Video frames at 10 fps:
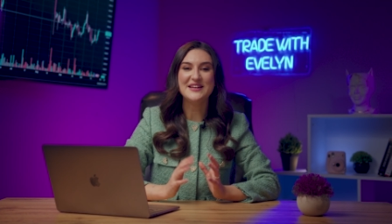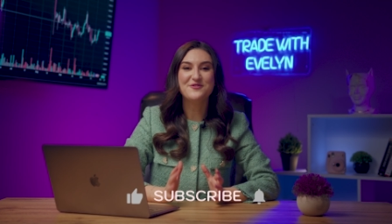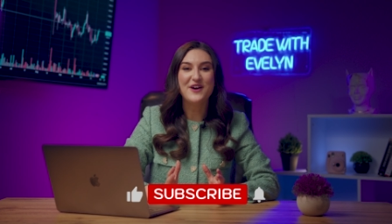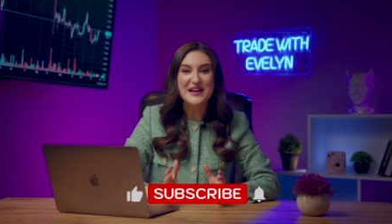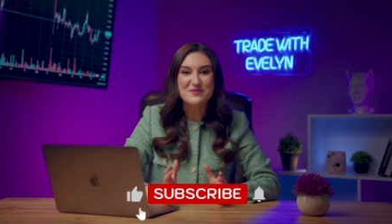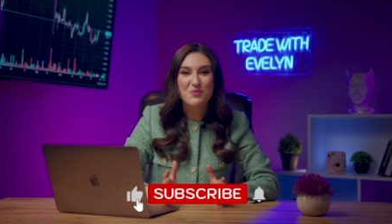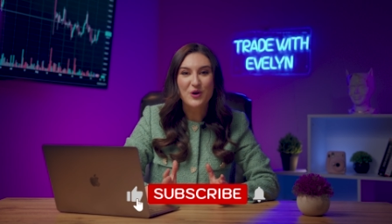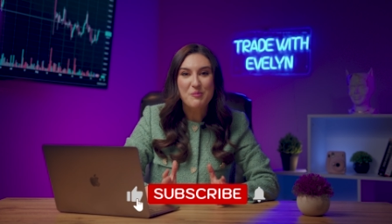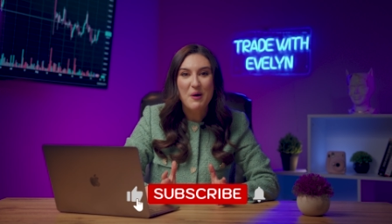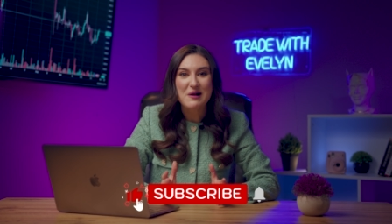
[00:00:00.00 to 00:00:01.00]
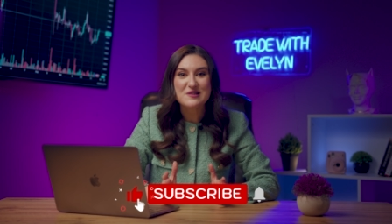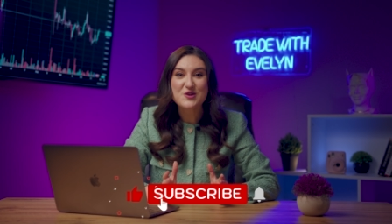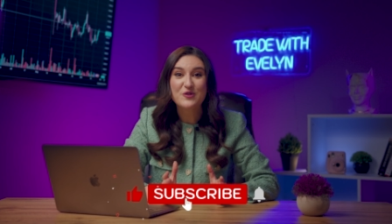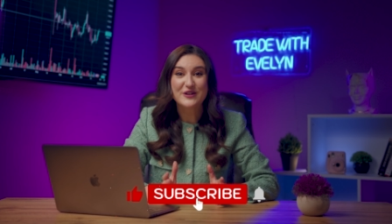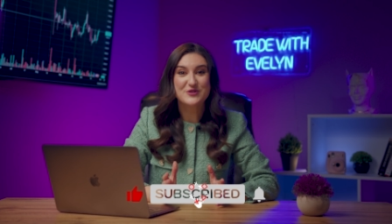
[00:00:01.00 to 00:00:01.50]
Invite more Pauls
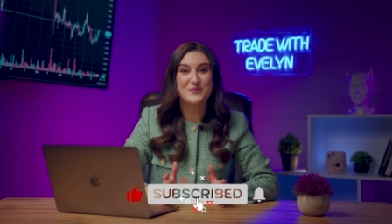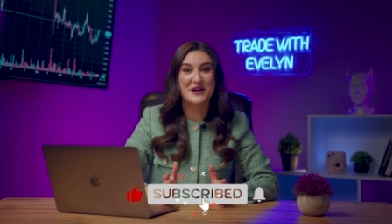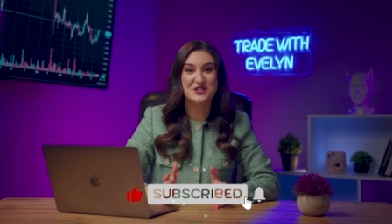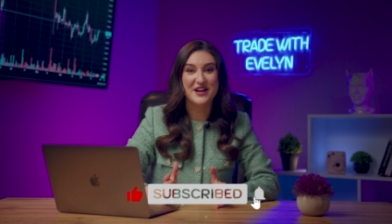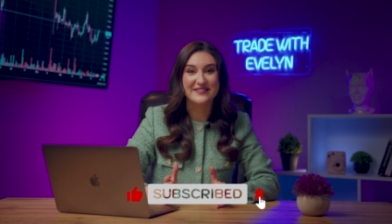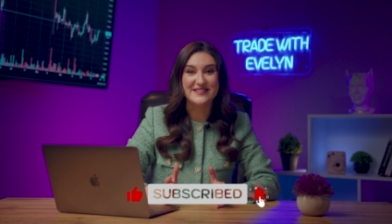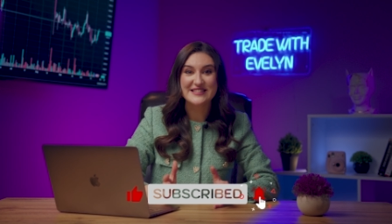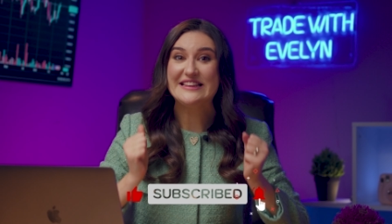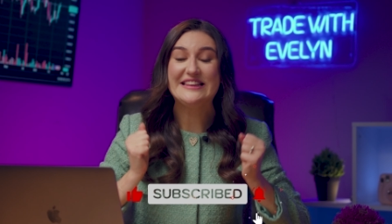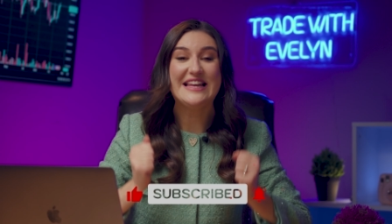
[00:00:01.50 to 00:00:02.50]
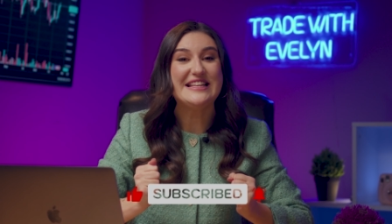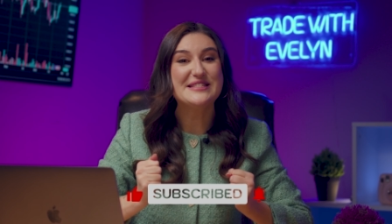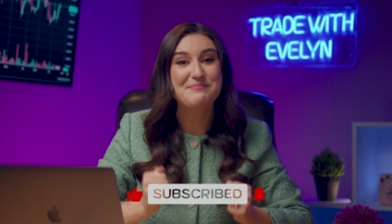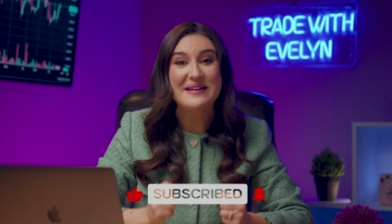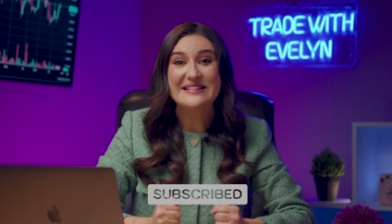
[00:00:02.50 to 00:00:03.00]
over to my channels. Let's
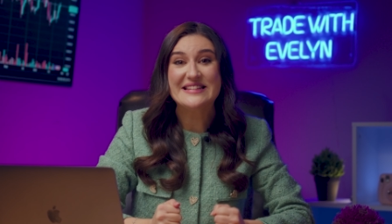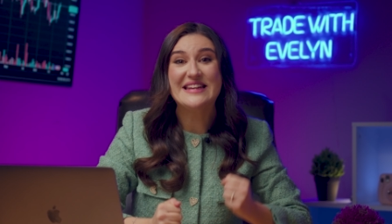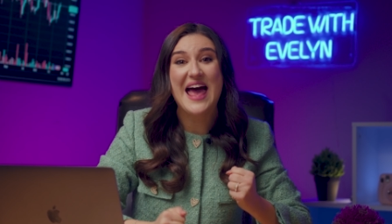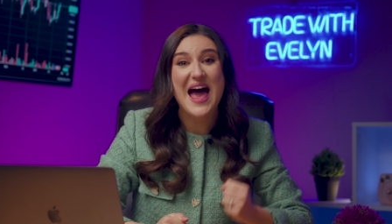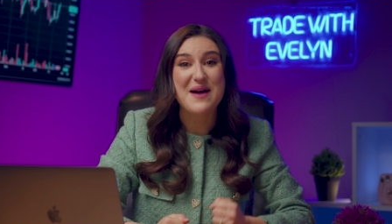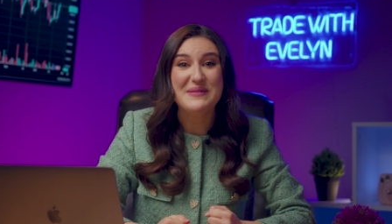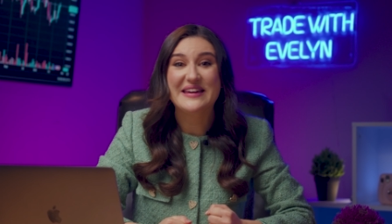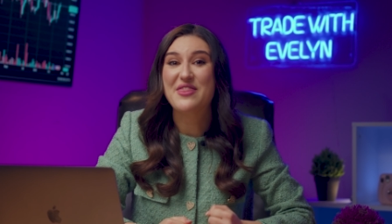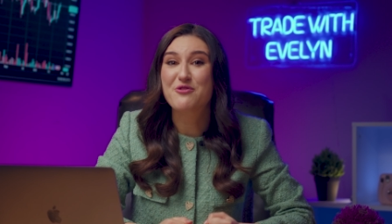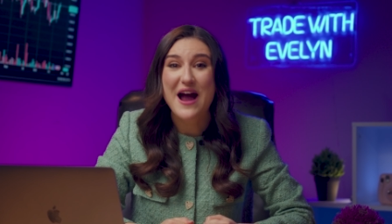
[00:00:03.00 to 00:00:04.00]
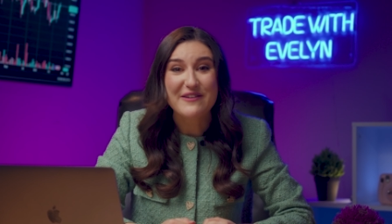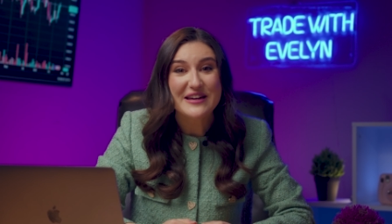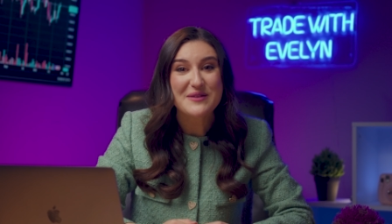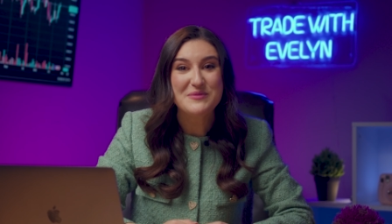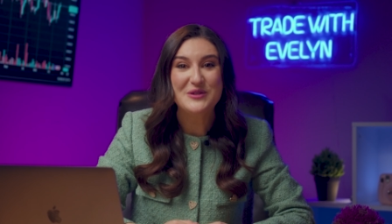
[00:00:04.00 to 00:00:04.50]
build an epic and
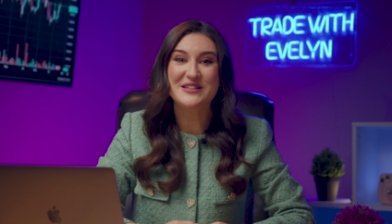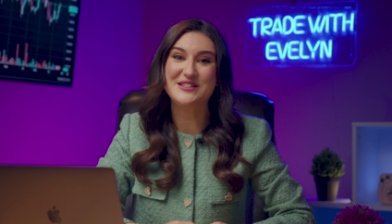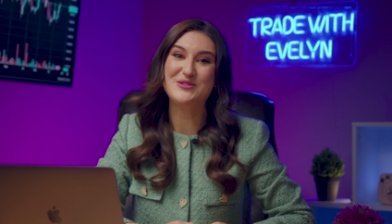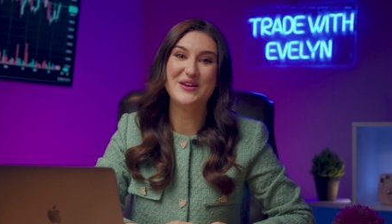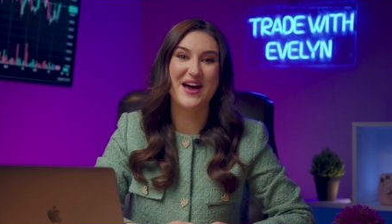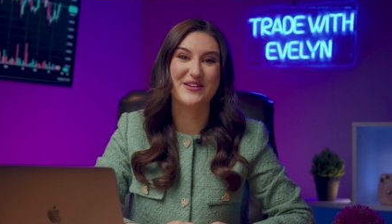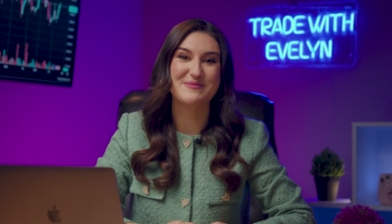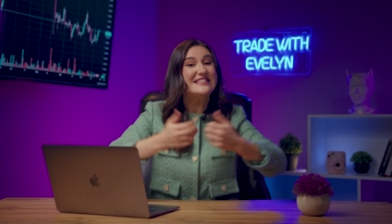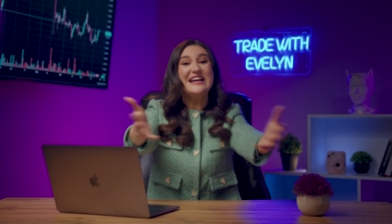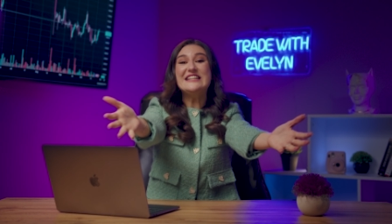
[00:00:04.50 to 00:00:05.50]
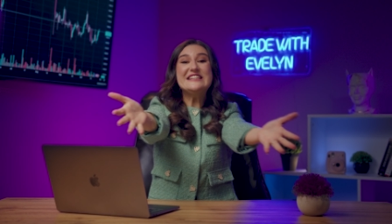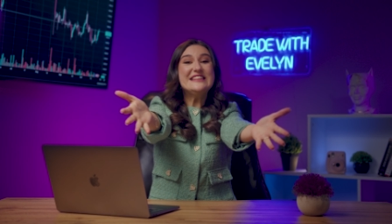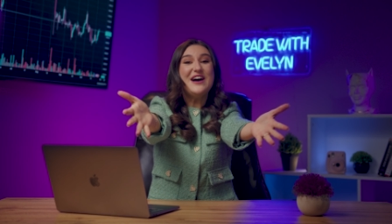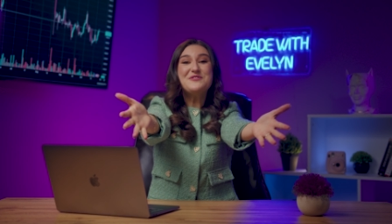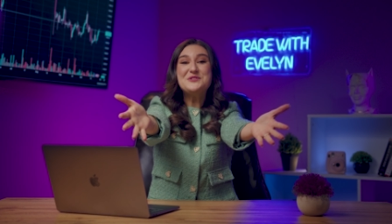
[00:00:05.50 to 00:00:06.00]
thriving community together. Sending
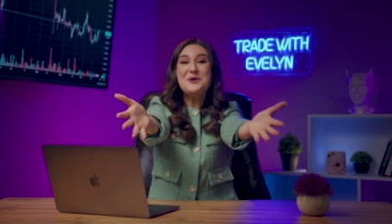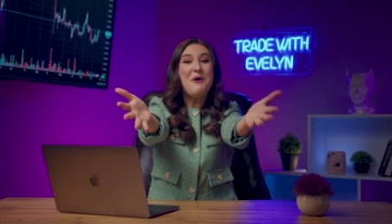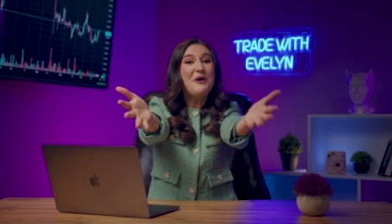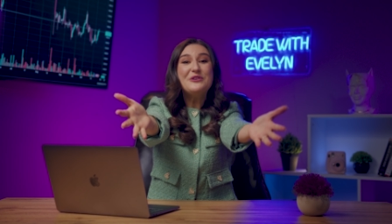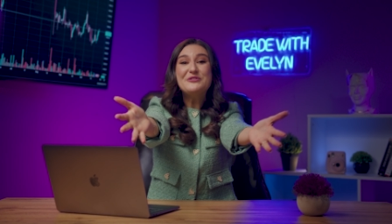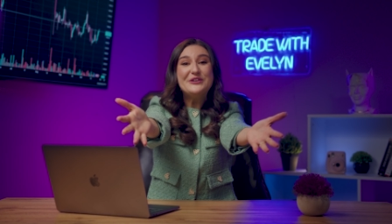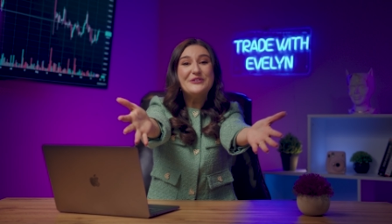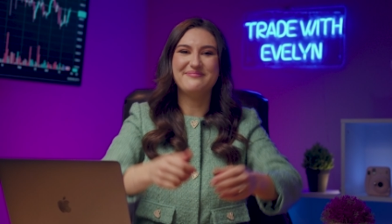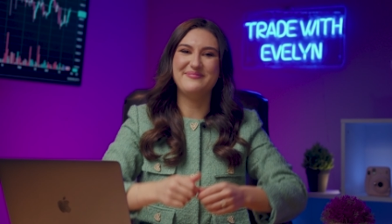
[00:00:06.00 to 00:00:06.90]
love to all of you.